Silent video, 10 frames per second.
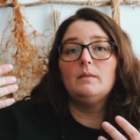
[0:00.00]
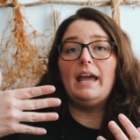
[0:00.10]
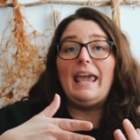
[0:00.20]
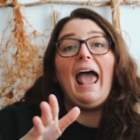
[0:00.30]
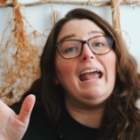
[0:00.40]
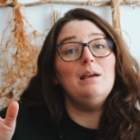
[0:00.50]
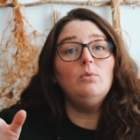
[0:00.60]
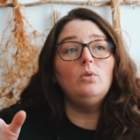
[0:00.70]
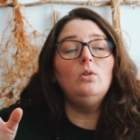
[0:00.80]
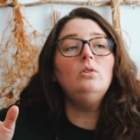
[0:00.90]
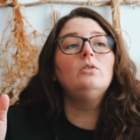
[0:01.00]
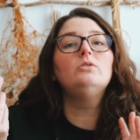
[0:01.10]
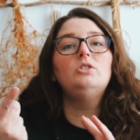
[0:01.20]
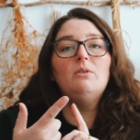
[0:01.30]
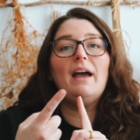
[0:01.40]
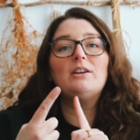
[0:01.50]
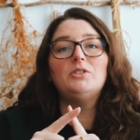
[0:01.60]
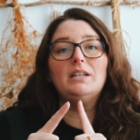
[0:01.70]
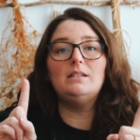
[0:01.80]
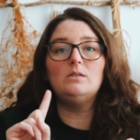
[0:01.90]
a cable to
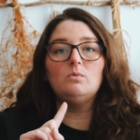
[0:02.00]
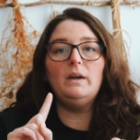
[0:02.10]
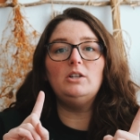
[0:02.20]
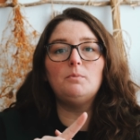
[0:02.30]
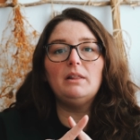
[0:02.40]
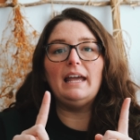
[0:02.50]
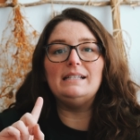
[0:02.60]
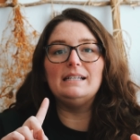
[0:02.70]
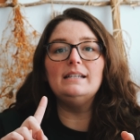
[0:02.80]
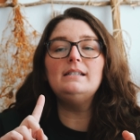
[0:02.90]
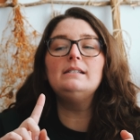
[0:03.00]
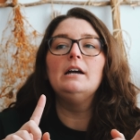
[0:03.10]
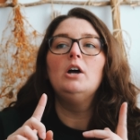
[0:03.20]
actually switch places